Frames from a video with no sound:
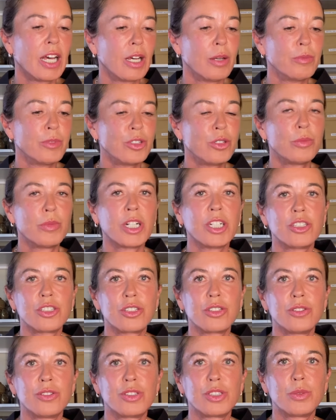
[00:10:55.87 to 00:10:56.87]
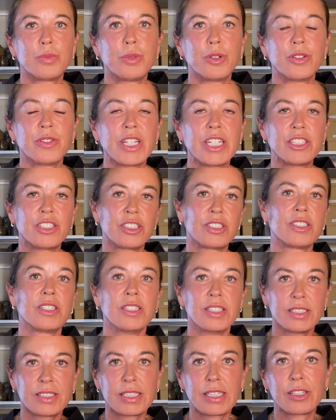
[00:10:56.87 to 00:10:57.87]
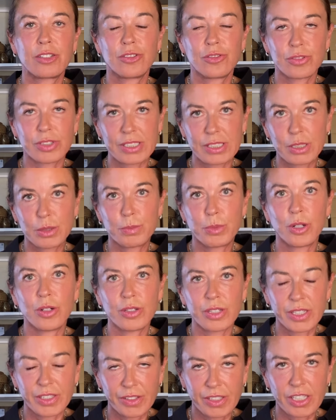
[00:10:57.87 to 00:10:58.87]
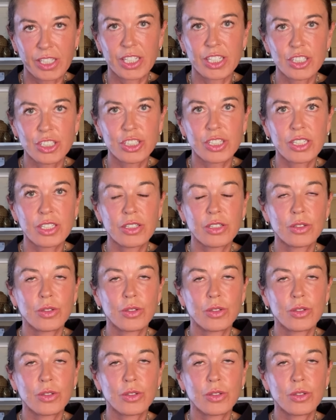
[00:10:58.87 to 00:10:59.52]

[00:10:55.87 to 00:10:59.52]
you might choose to put that just in a secondary spot in the kitchen,